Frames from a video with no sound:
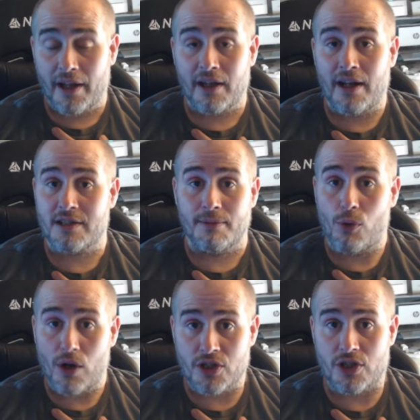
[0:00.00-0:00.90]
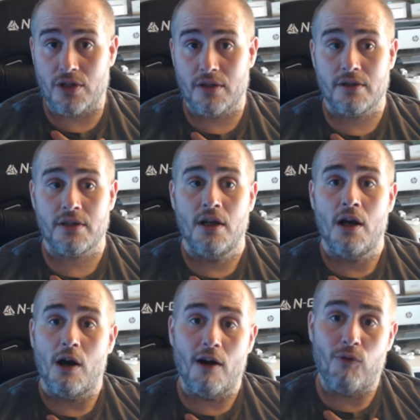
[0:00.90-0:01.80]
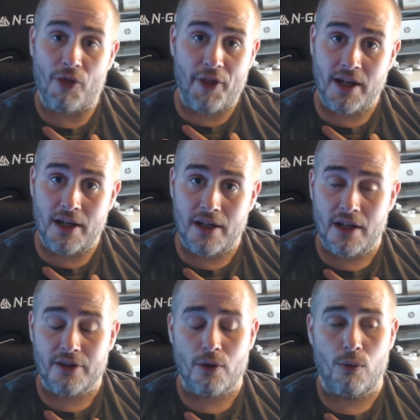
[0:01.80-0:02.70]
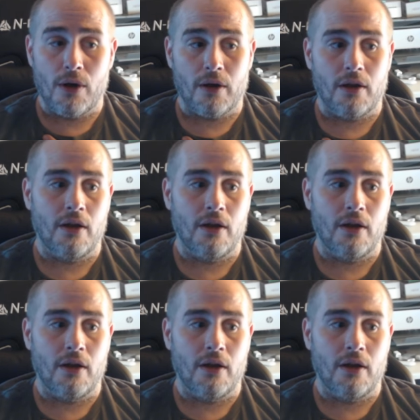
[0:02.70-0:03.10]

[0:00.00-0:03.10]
I can ask them questions of what they did to get it to work.